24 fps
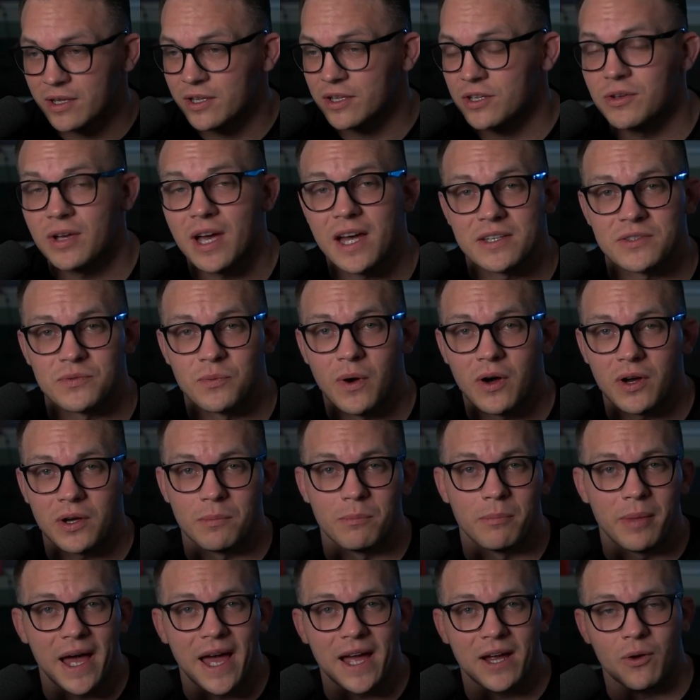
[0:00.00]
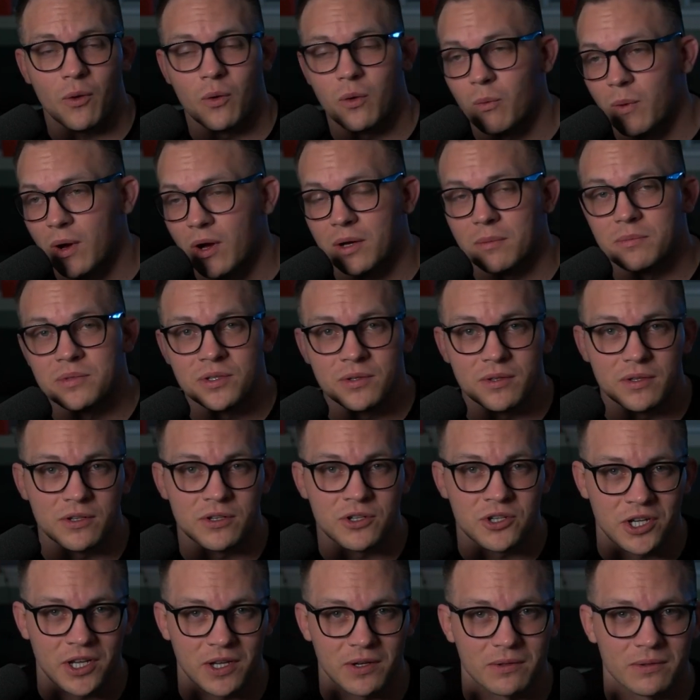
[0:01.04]
You guys, welcome back or welcome to the
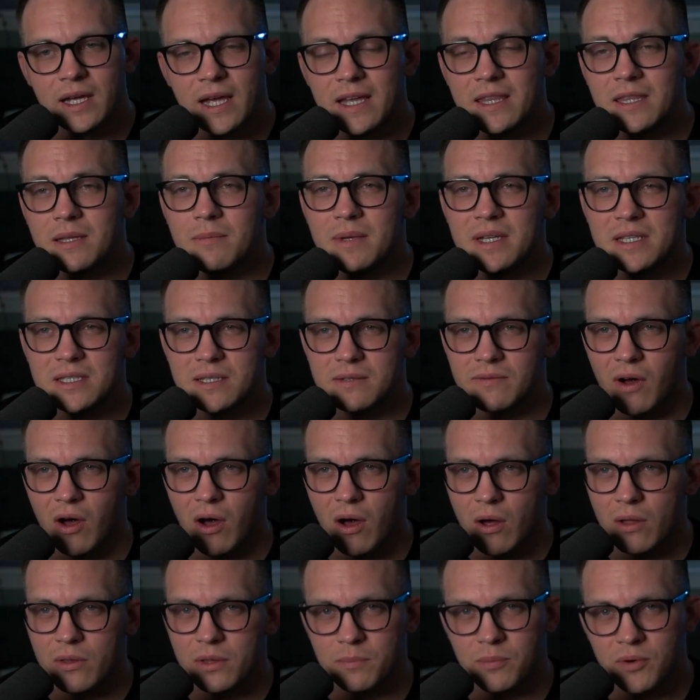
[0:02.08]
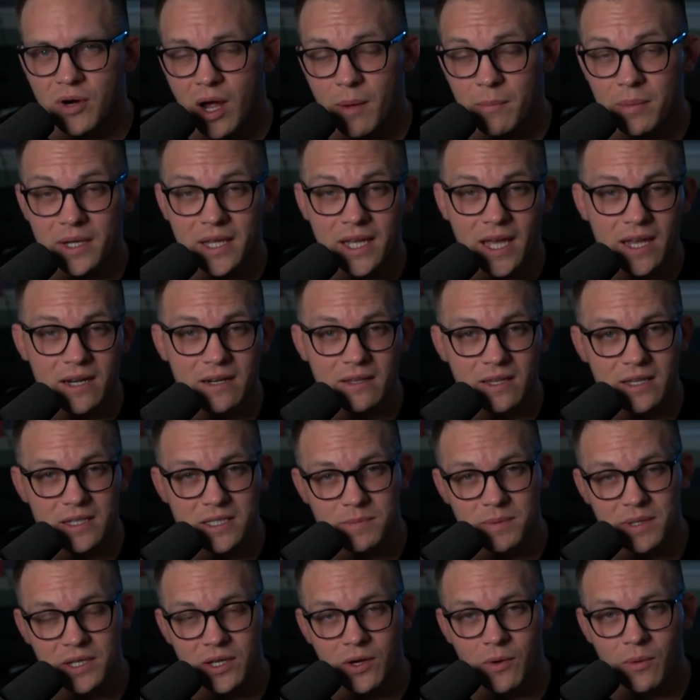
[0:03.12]
channel. In the midst of all the propaganda
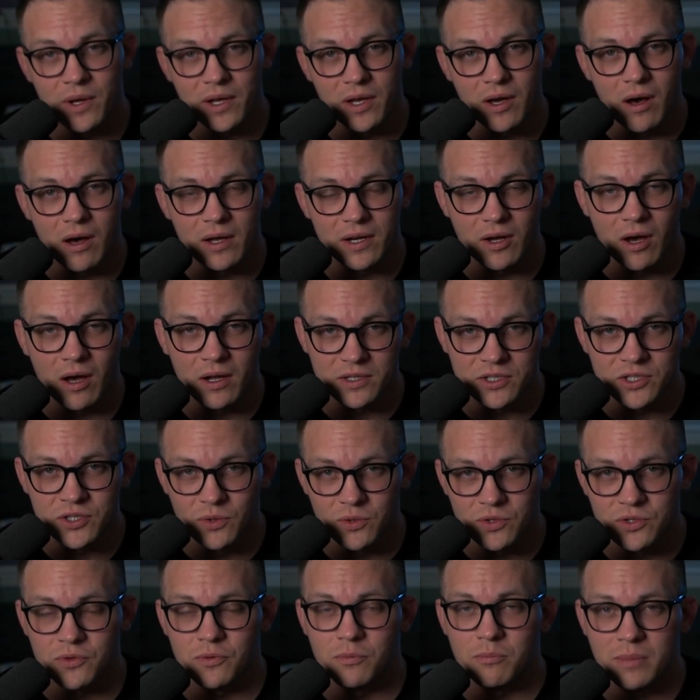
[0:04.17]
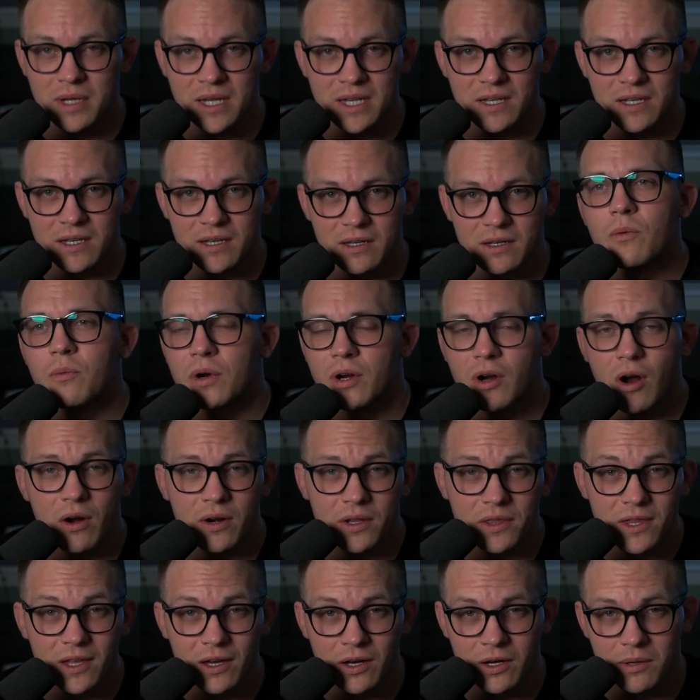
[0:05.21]
that's been going on on social media
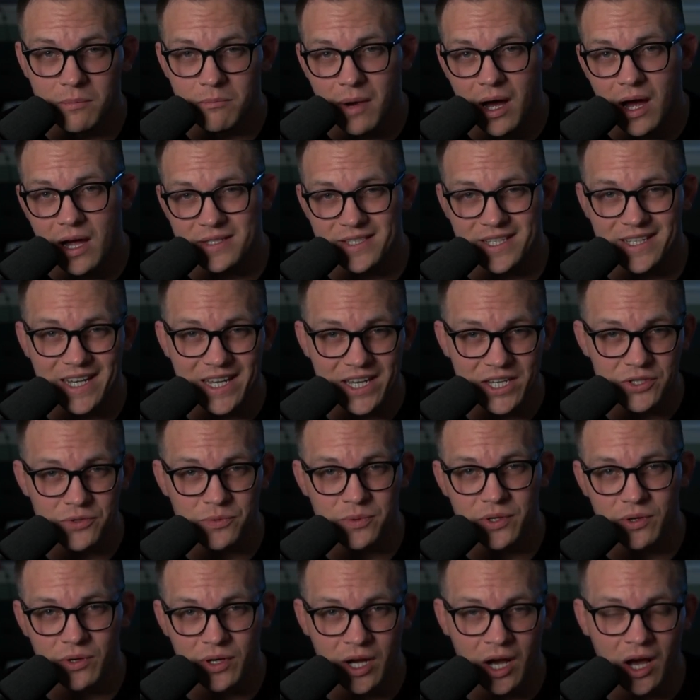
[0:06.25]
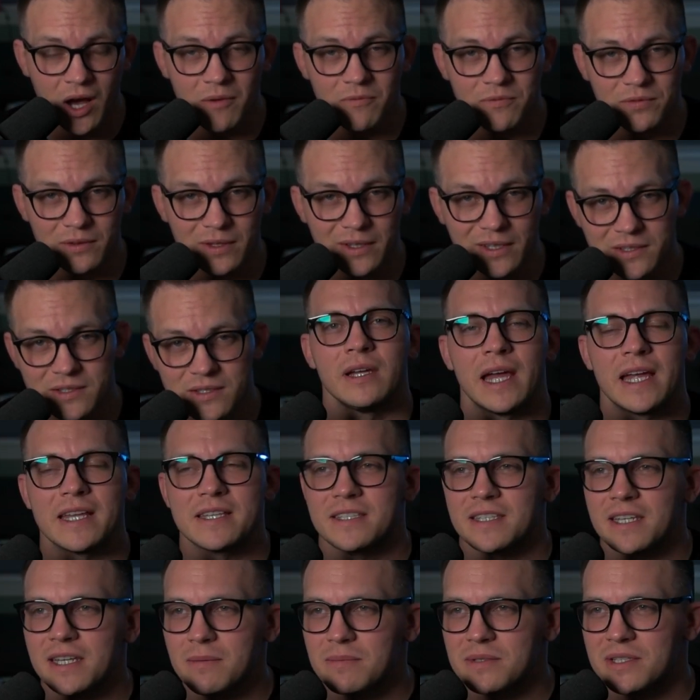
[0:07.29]
regarding the Hamas and Israel conflict, it
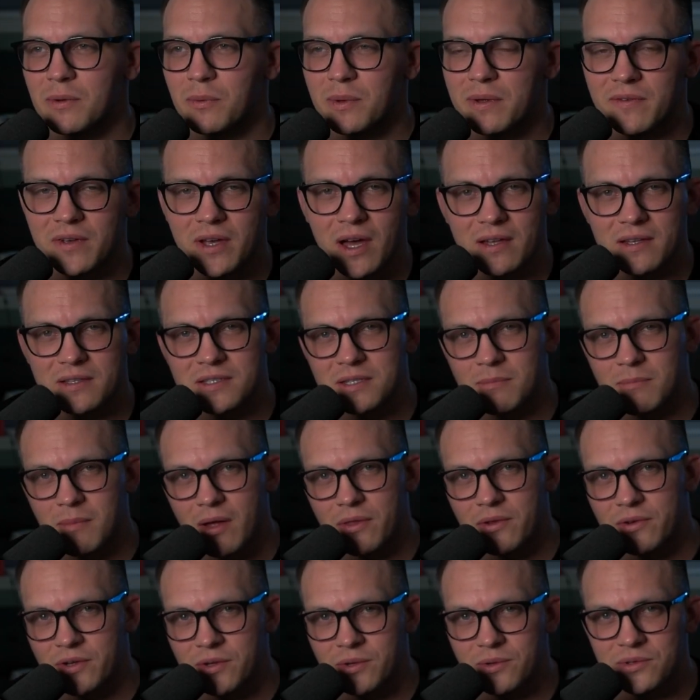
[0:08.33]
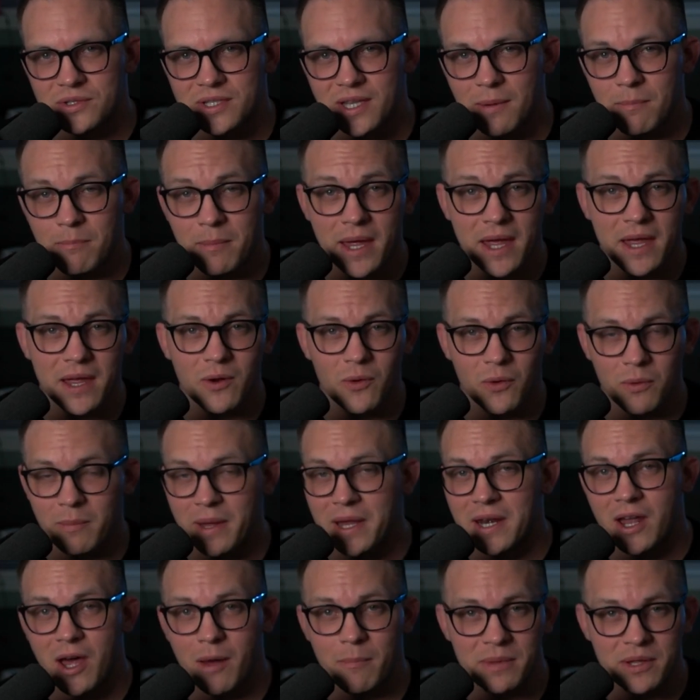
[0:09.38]
seems that we've gotten some other news that may or
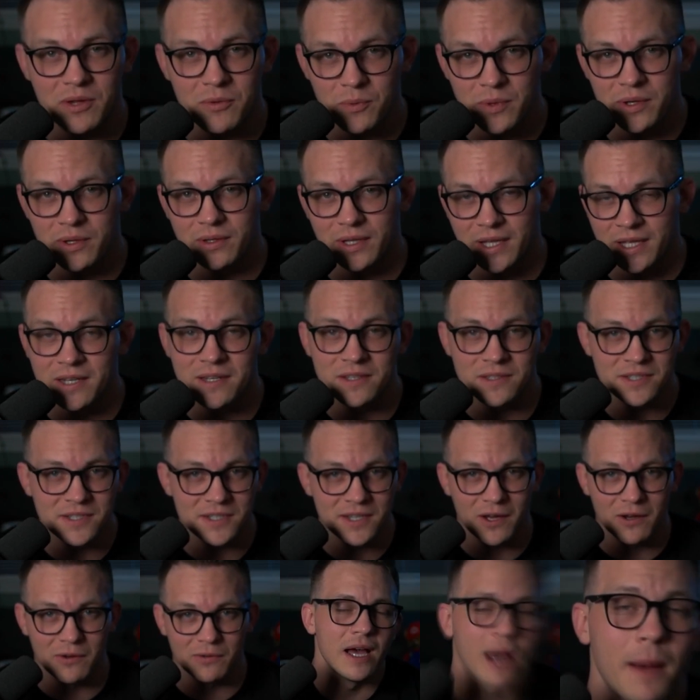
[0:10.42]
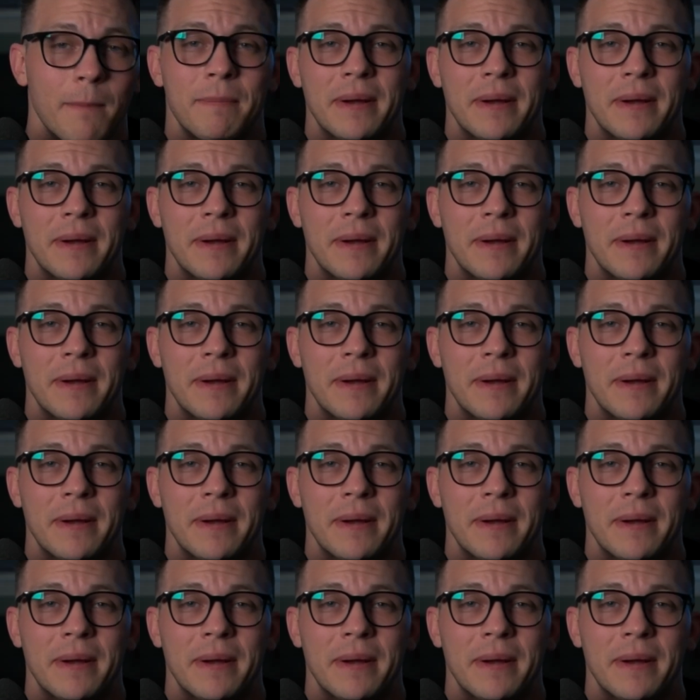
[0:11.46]
may not be real in itself.